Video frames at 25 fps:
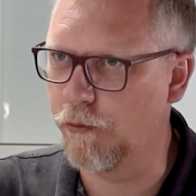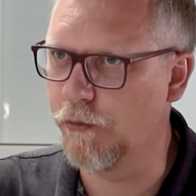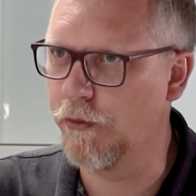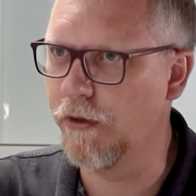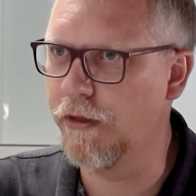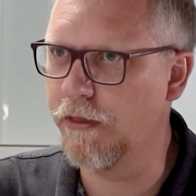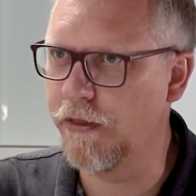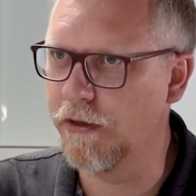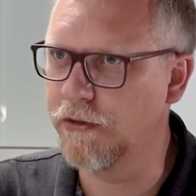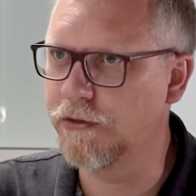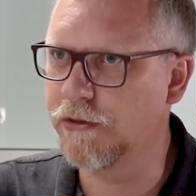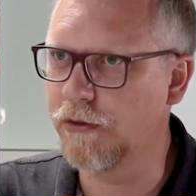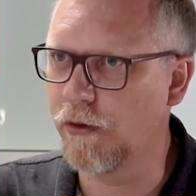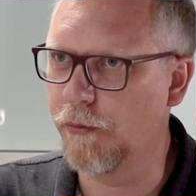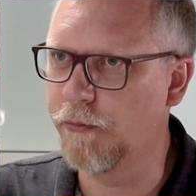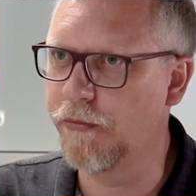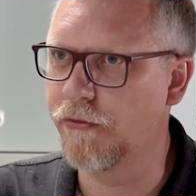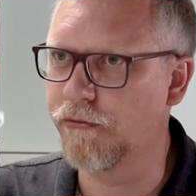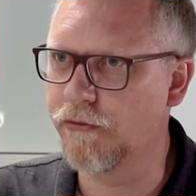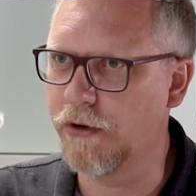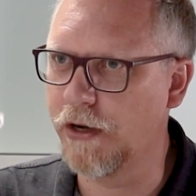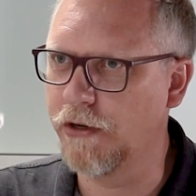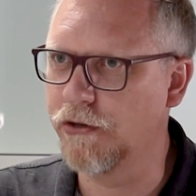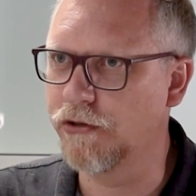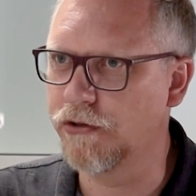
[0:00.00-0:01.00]
with its
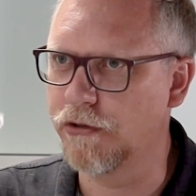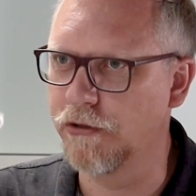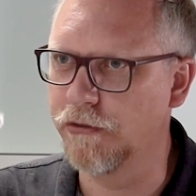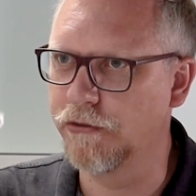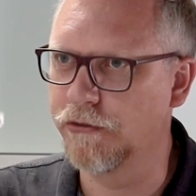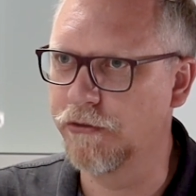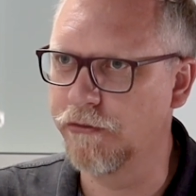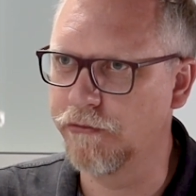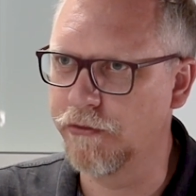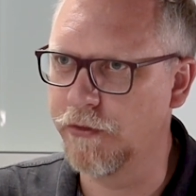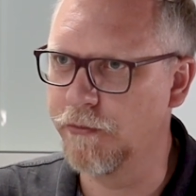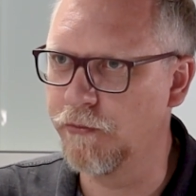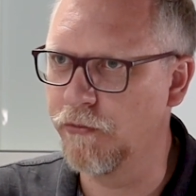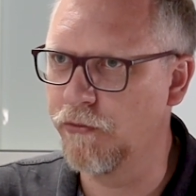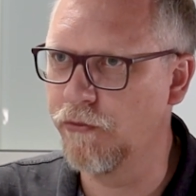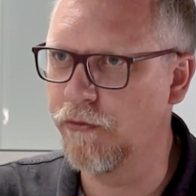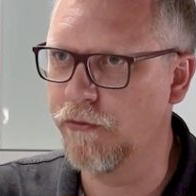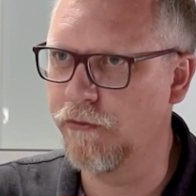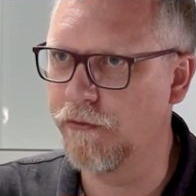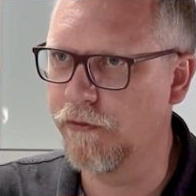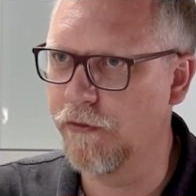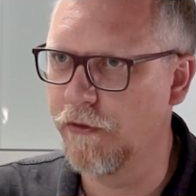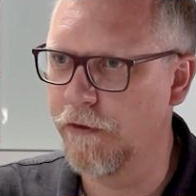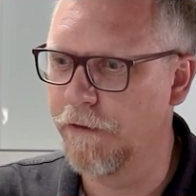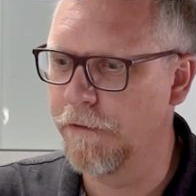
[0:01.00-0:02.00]
operation to
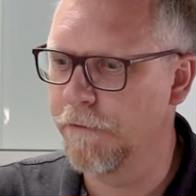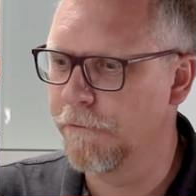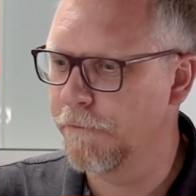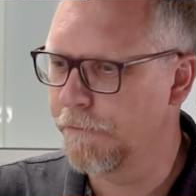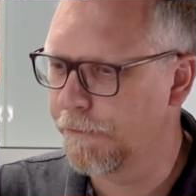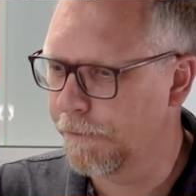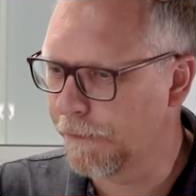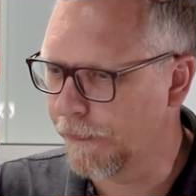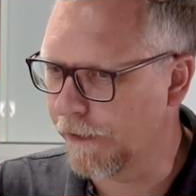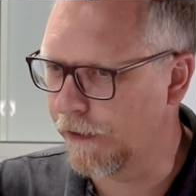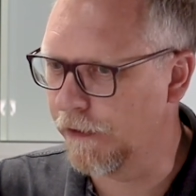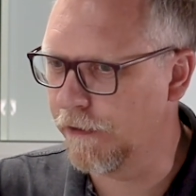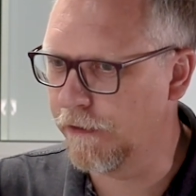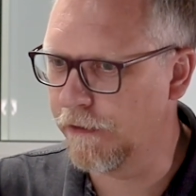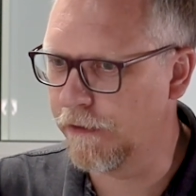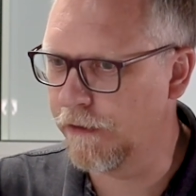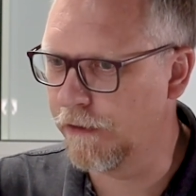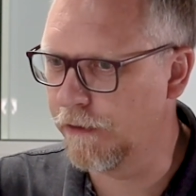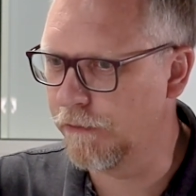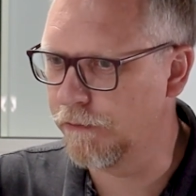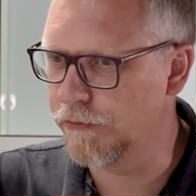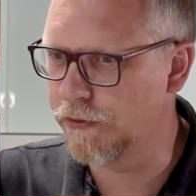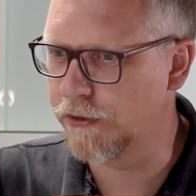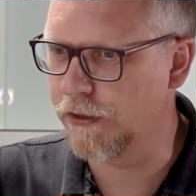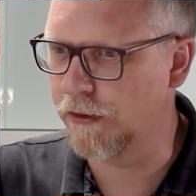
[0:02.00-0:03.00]
remove
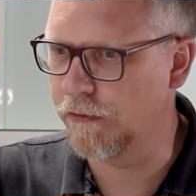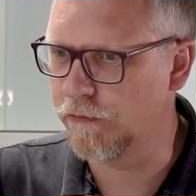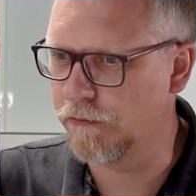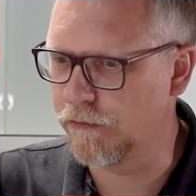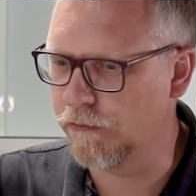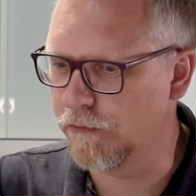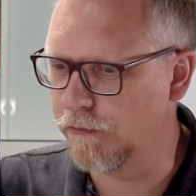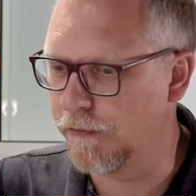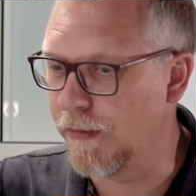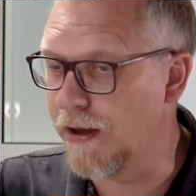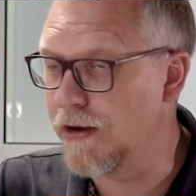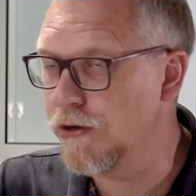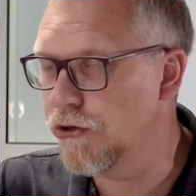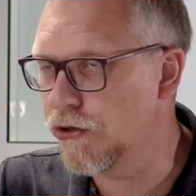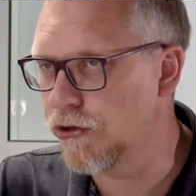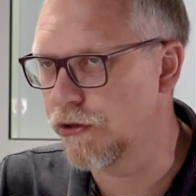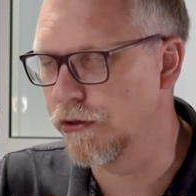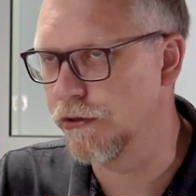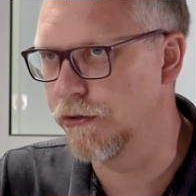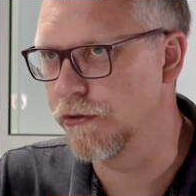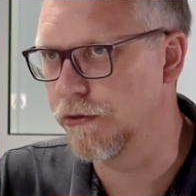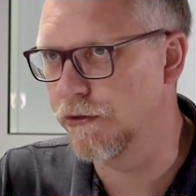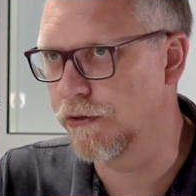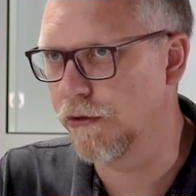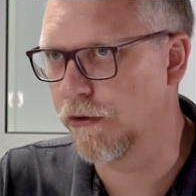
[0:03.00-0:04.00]
some
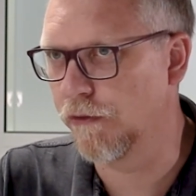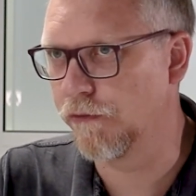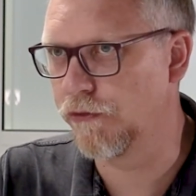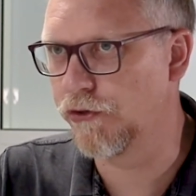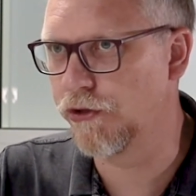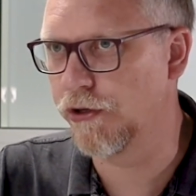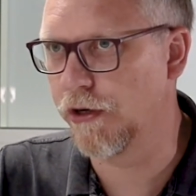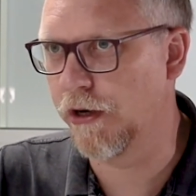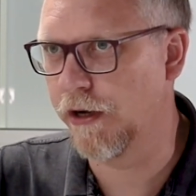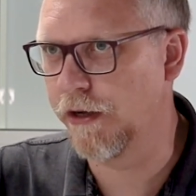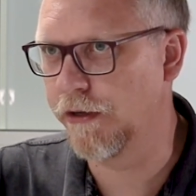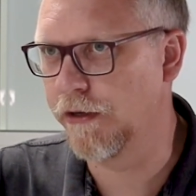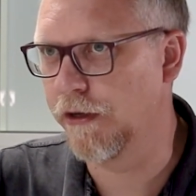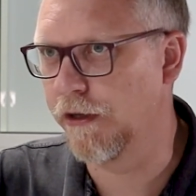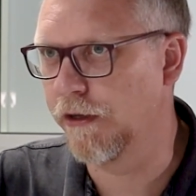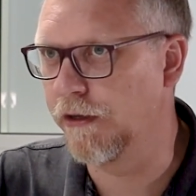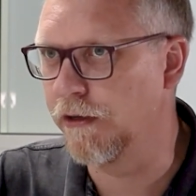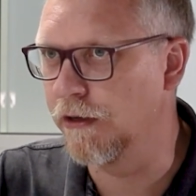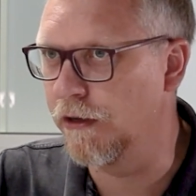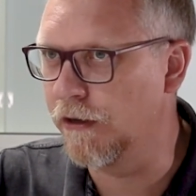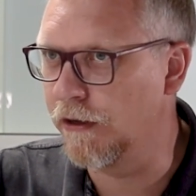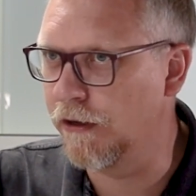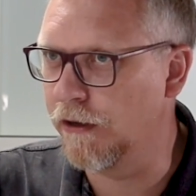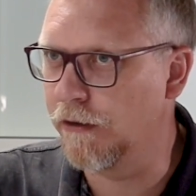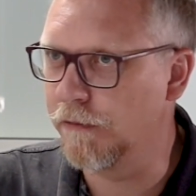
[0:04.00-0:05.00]
mentions of China
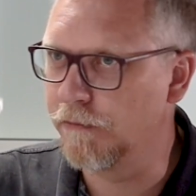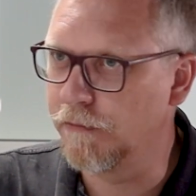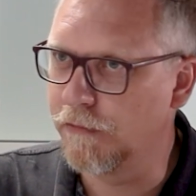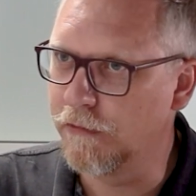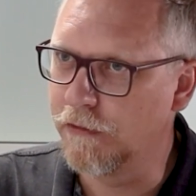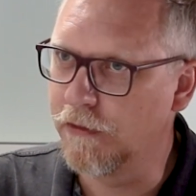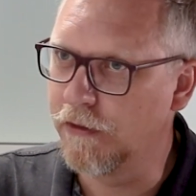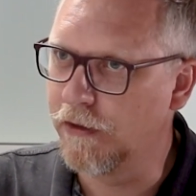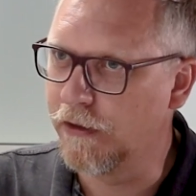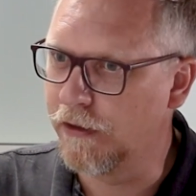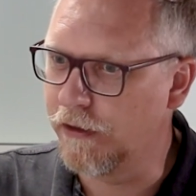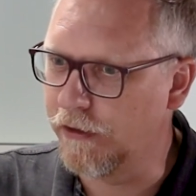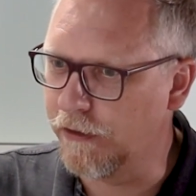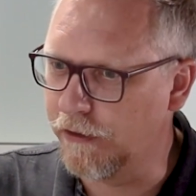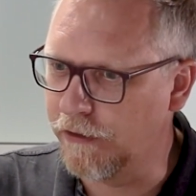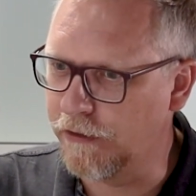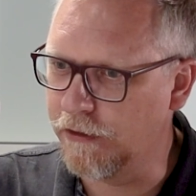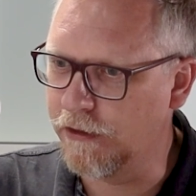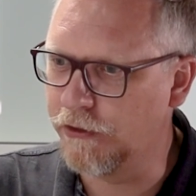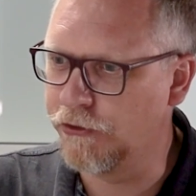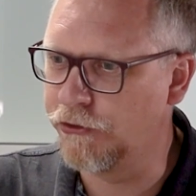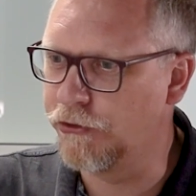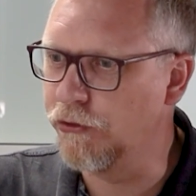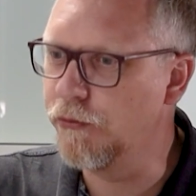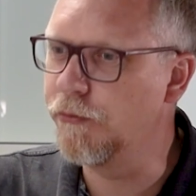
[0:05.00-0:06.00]
in
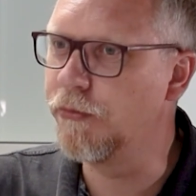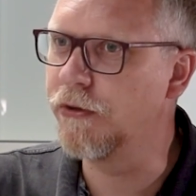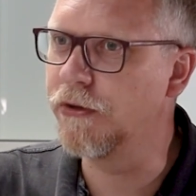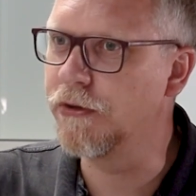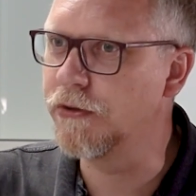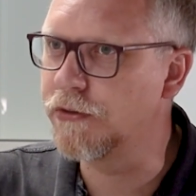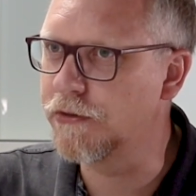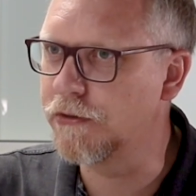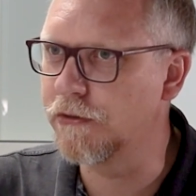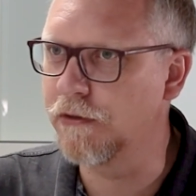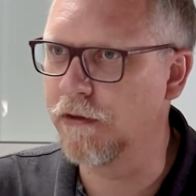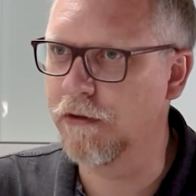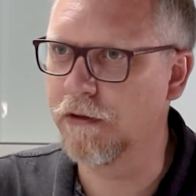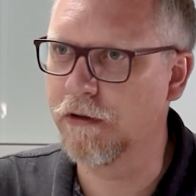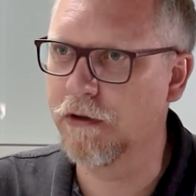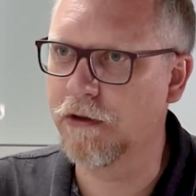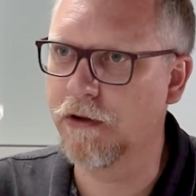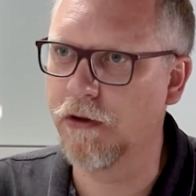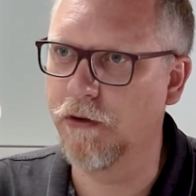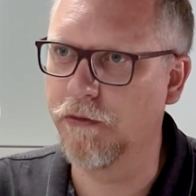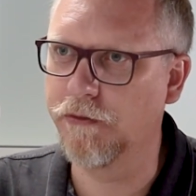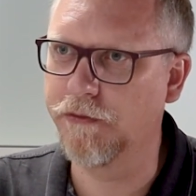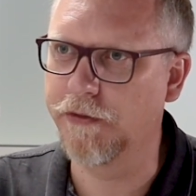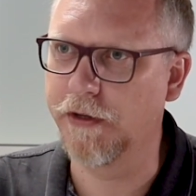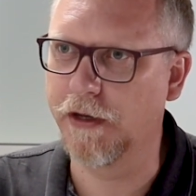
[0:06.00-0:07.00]
a dubious
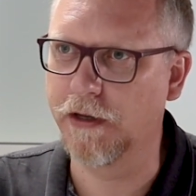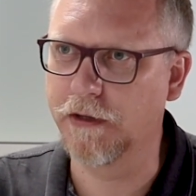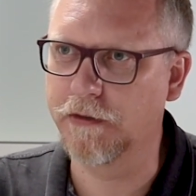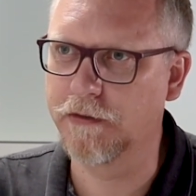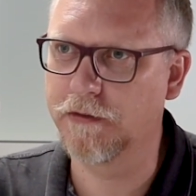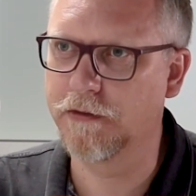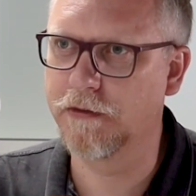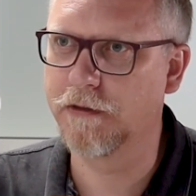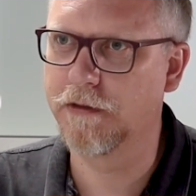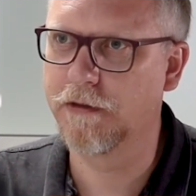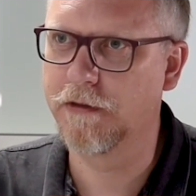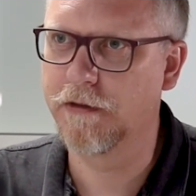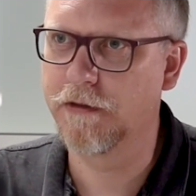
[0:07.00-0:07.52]
context.